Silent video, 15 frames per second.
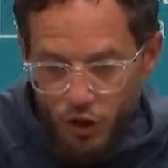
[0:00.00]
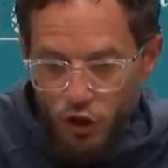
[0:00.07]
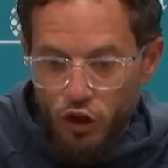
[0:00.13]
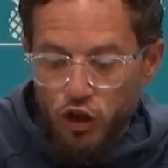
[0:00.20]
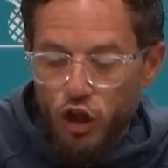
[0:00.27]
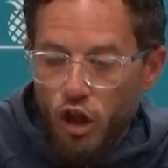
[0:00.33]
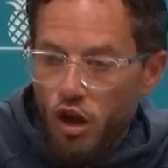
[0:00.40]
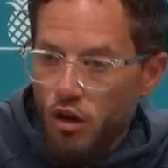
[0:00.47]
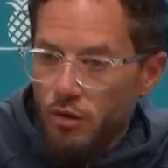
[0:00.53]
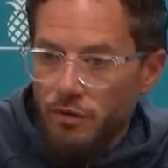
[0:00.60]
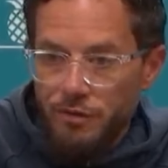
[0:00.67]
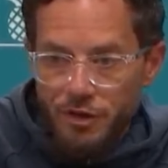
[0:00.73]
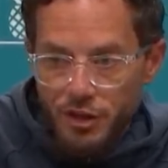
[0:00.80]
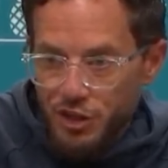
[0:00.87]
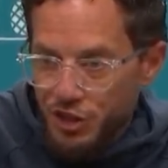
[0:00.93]
long
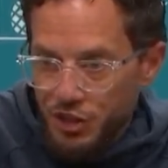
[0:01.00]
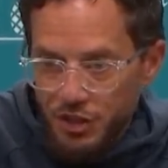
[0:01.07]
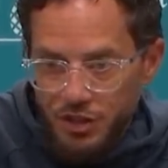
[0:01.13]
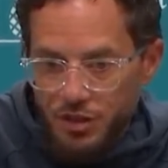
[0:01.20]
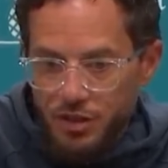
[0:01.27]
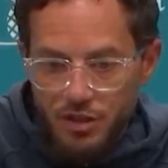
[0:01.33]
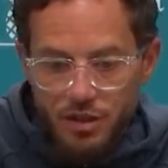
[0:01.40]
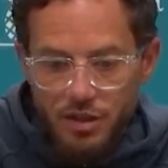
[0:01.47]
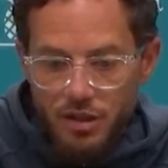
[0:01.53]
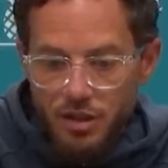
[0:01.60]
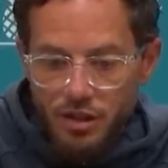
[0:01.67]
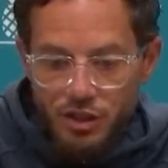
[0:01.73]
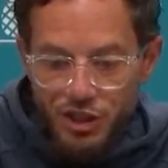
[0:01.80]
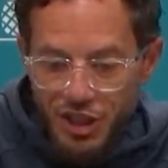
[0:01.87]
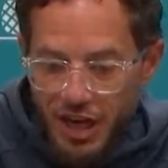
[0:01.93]
vision
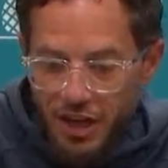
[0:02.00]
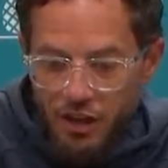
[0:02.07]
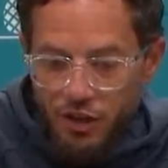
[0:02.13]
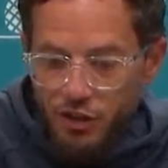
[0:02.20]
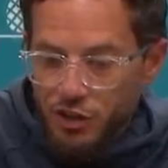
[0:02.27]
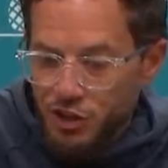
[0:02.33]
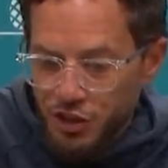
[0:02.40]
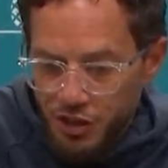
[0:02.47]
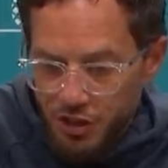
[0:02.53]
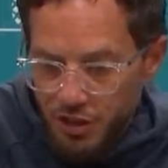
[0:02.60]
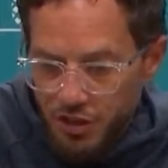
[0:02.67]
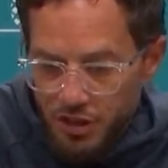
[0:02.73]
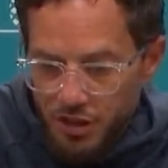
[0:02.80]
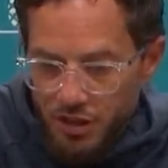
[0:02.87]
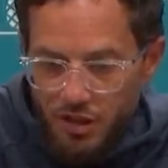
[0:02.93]
challenge
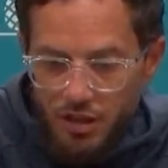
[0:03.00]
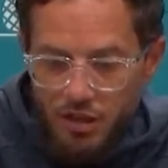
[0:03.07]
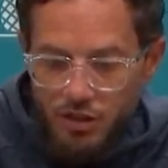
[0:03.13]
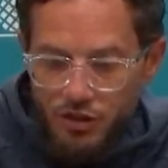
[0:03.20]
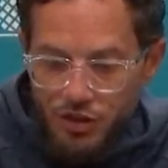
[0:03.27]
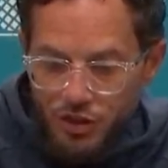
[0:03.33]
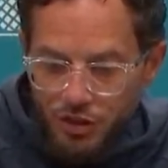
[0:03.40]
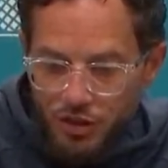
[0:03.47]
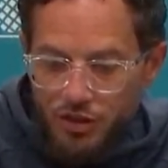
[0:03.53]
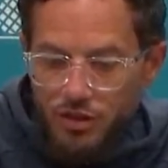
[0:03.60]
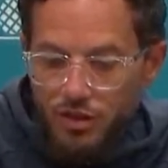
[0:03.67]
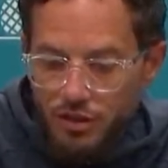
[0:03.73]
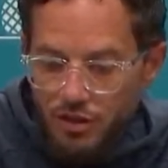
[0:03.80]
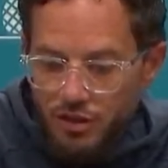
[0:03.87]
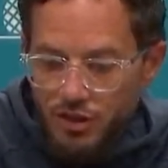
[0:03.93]
to
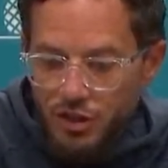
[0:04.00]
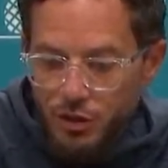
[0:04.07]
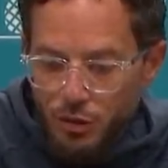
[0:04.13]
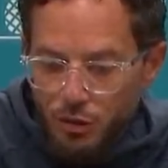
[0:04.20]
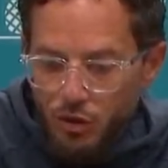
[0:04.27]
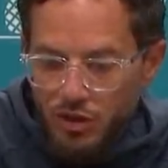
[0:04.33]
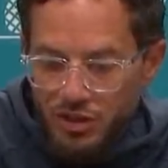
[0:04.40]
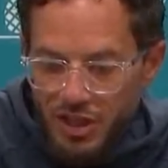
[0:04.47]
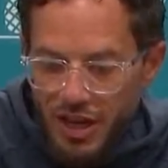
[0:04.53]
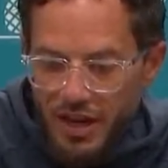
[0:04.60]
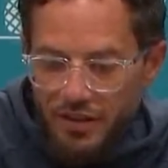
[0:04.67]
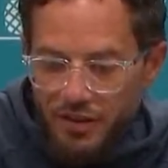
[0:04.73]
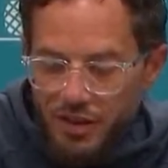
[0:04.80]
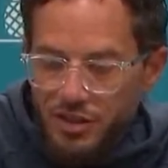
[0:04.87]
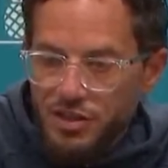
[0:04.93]
to
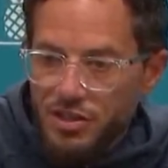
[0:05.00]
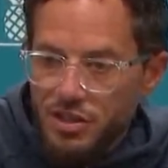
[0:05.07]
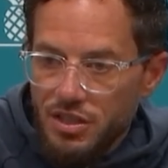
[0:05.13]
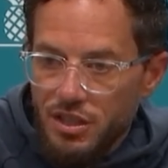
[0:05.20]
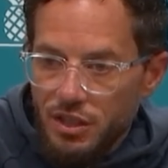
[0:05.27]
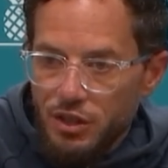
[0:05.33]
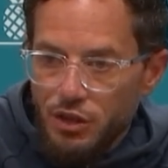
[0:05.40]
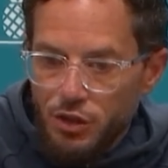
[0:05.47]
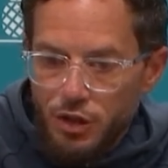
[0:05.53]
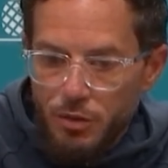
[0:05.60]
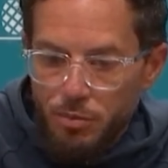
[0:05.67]
attack this injury